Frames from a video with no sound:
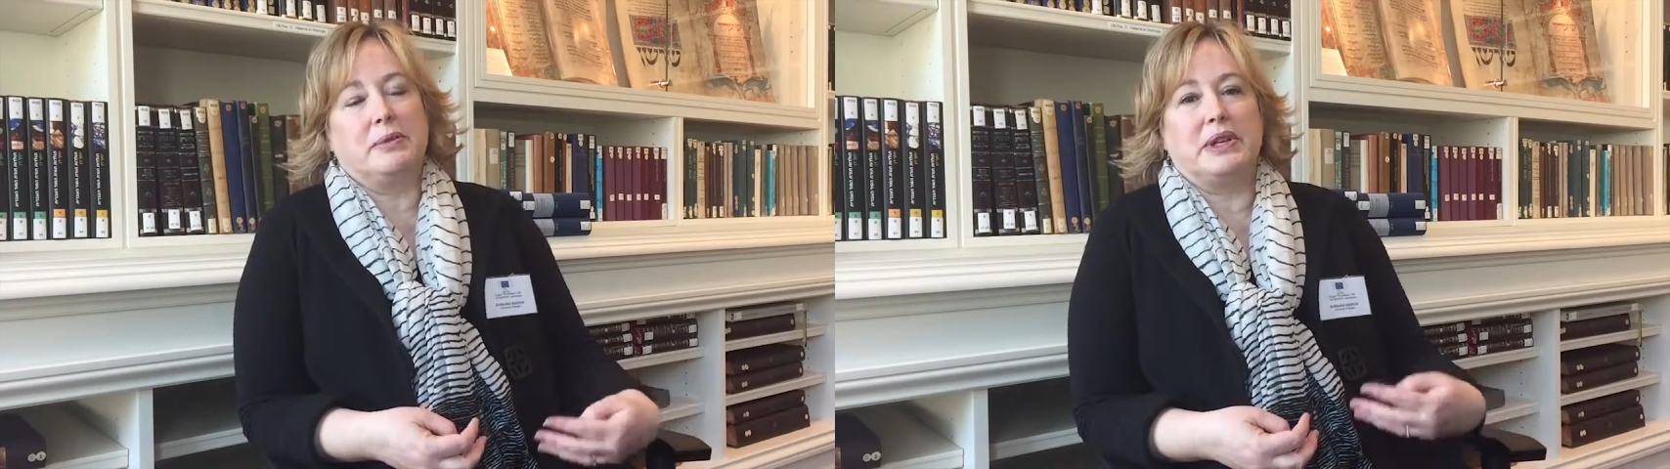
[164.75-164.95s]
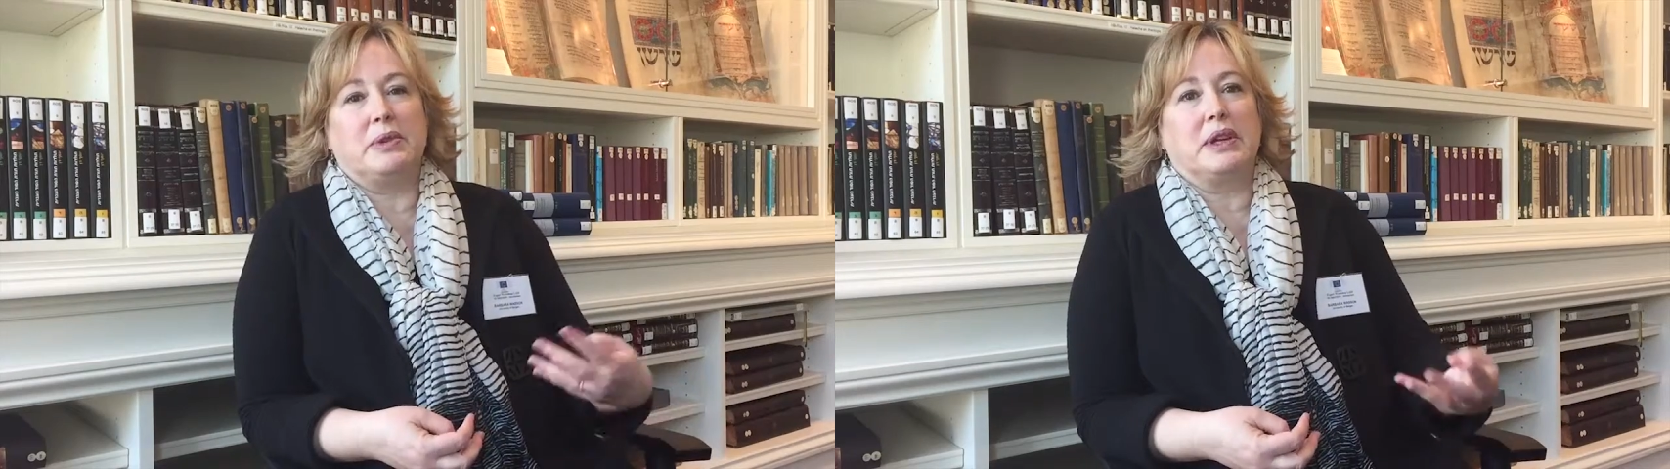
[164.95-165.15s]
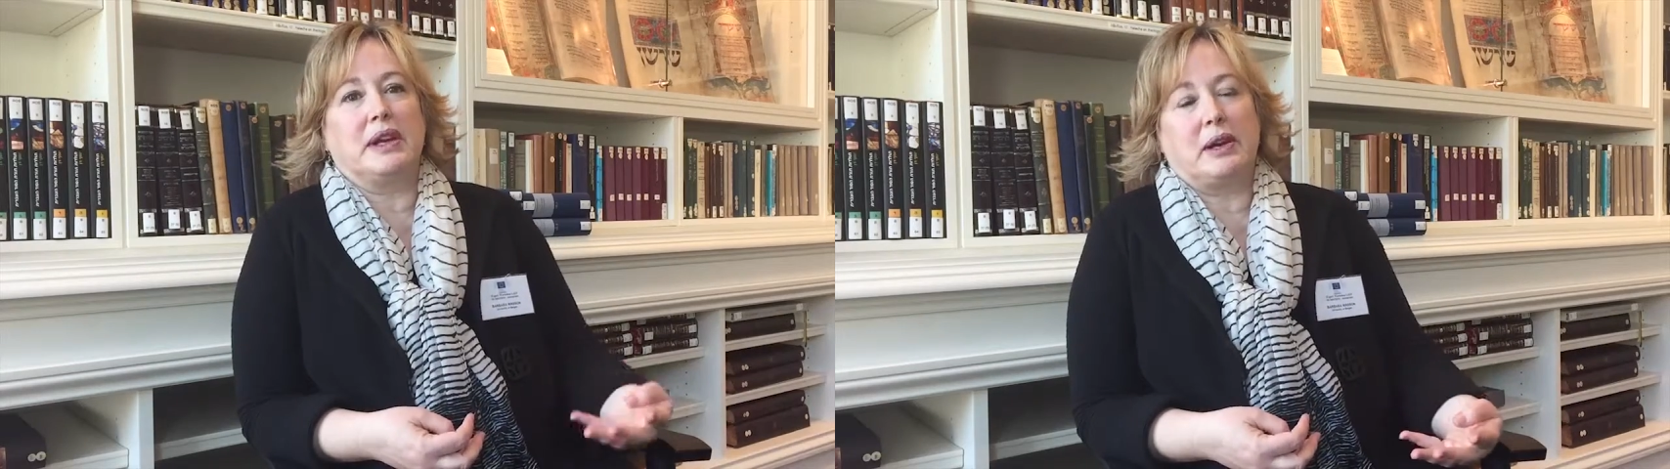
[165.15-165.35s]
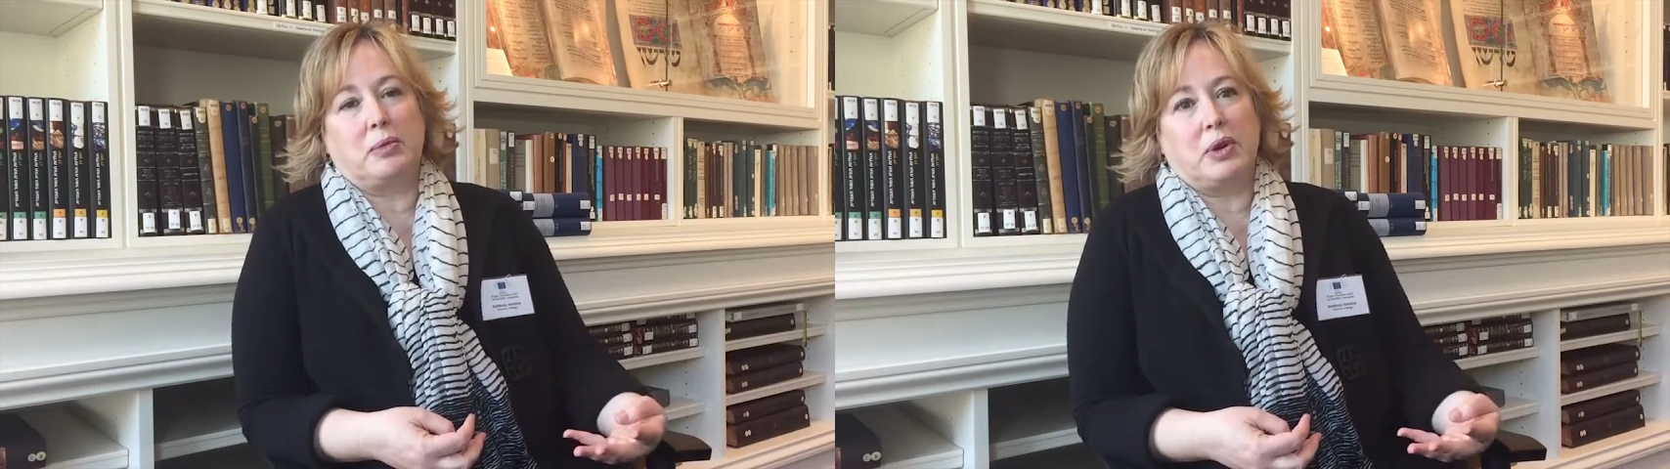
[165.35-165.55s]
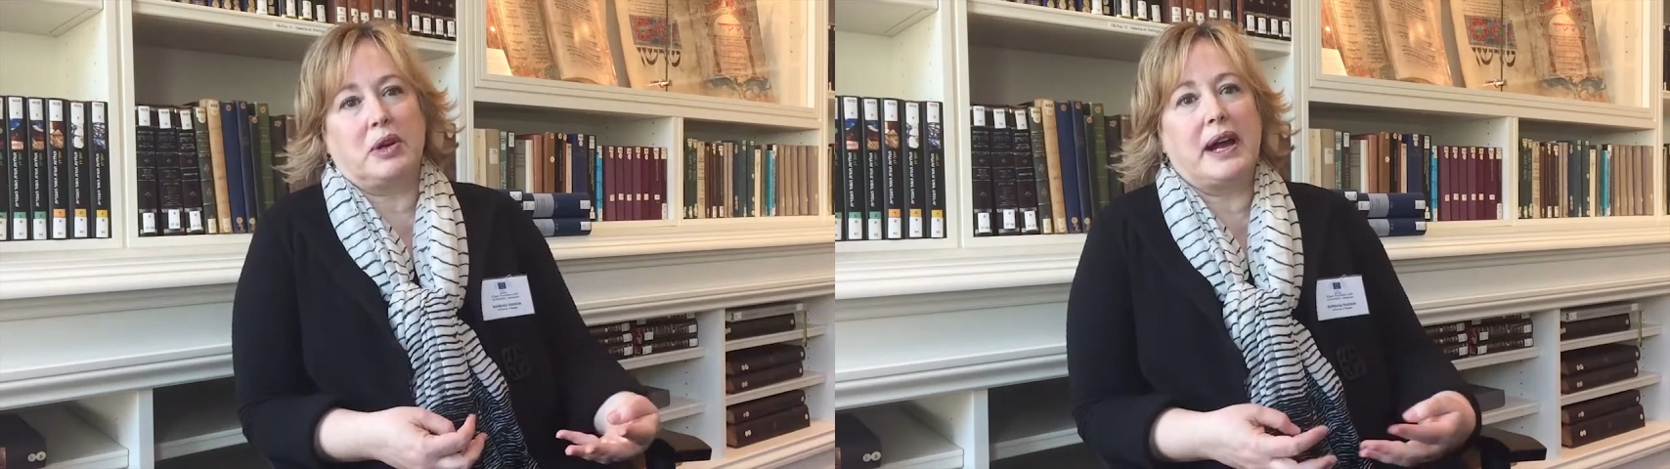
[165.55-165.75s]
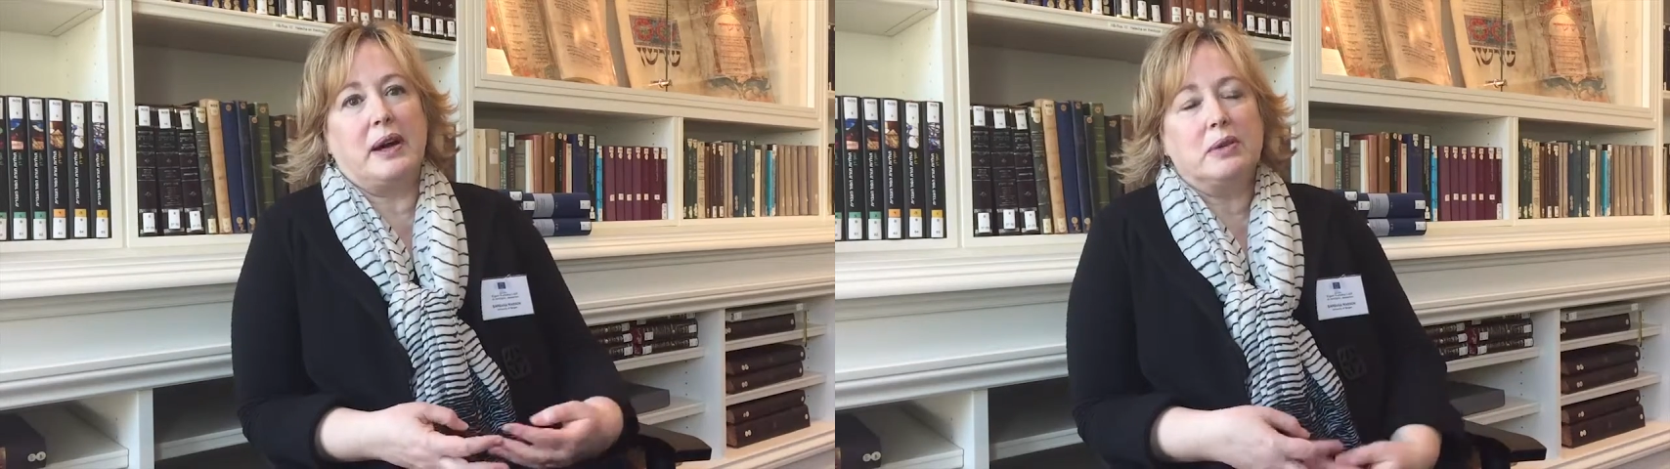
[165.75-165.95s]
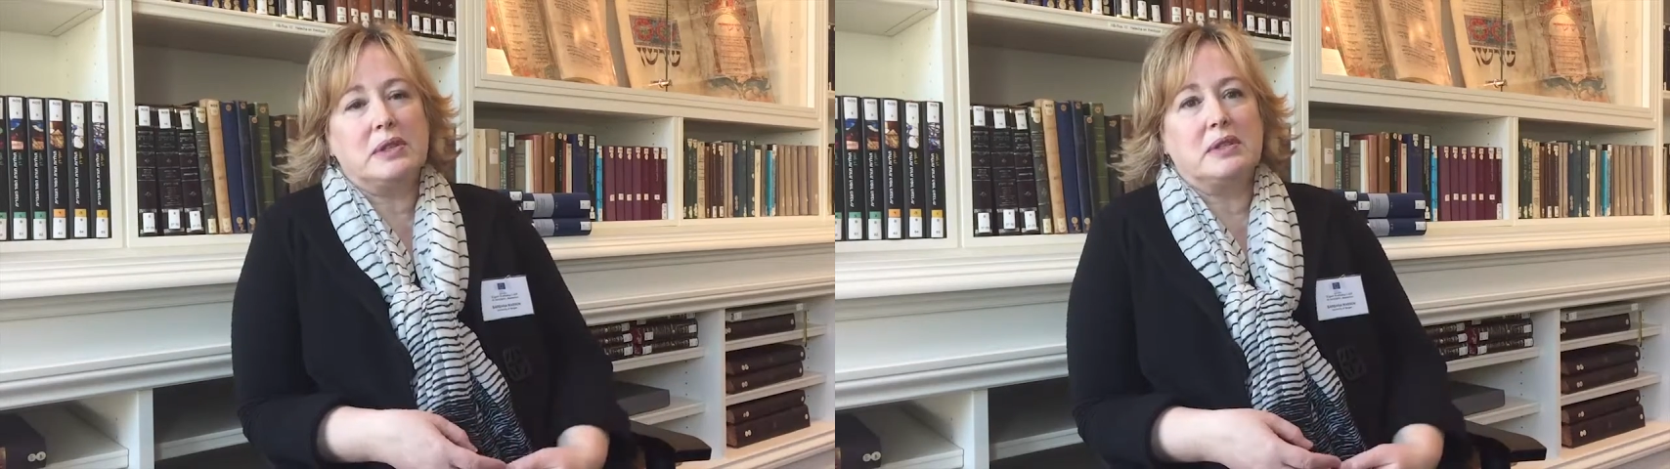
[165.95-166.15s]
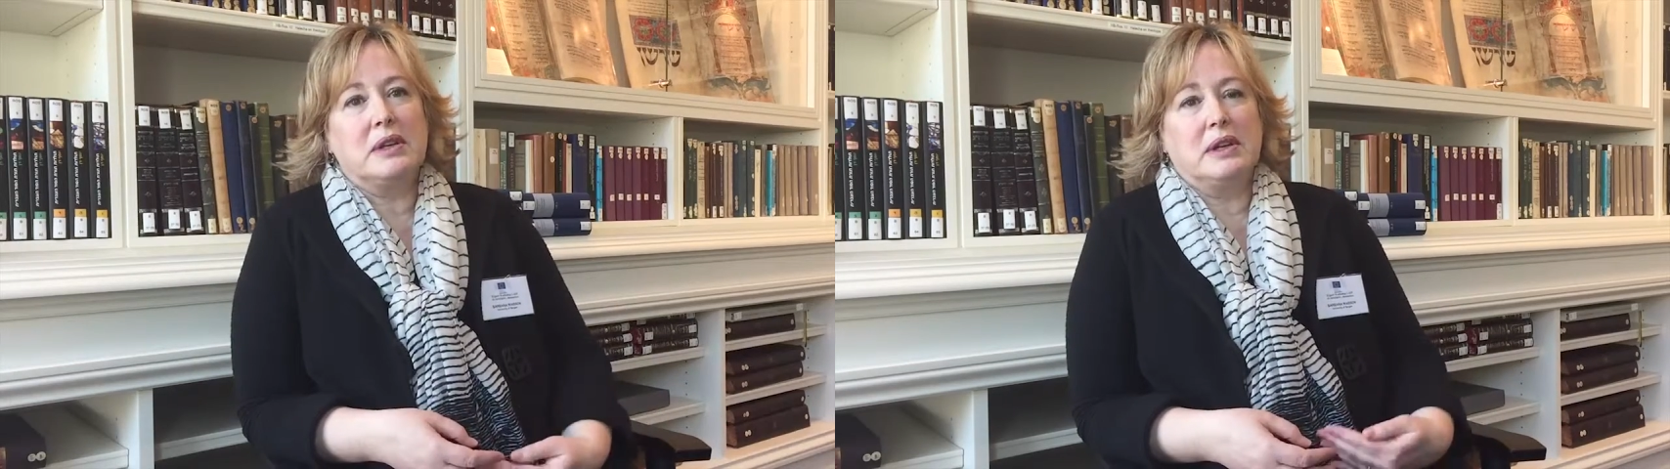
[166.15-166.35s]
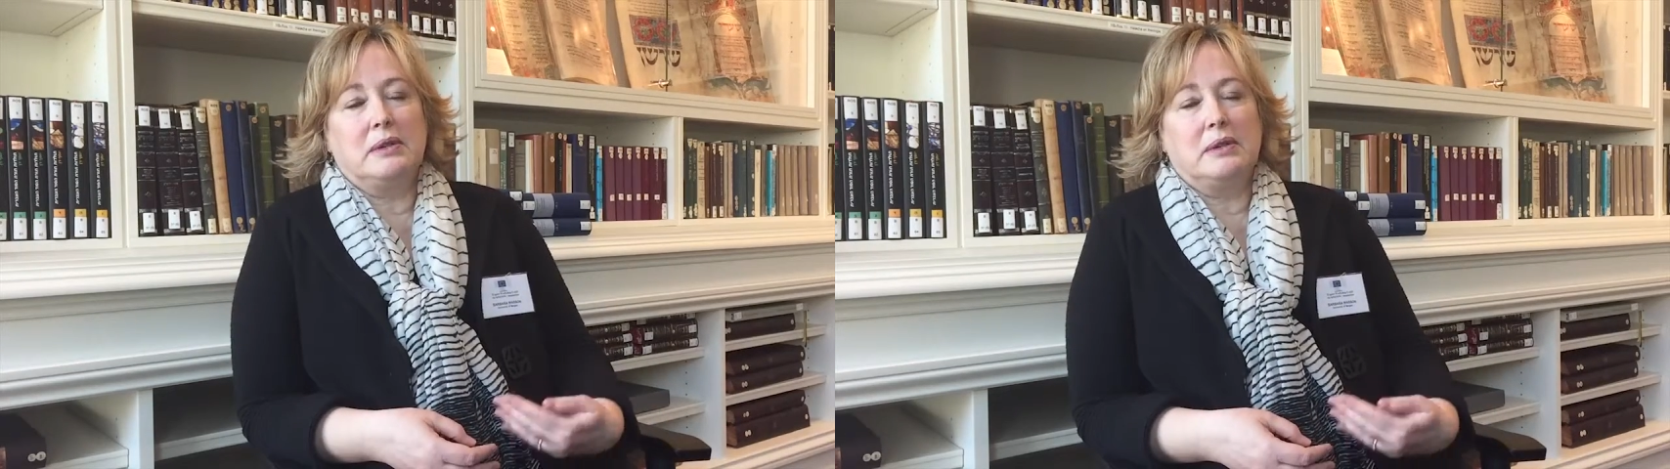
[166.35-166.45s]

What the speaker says: we don't get our work out,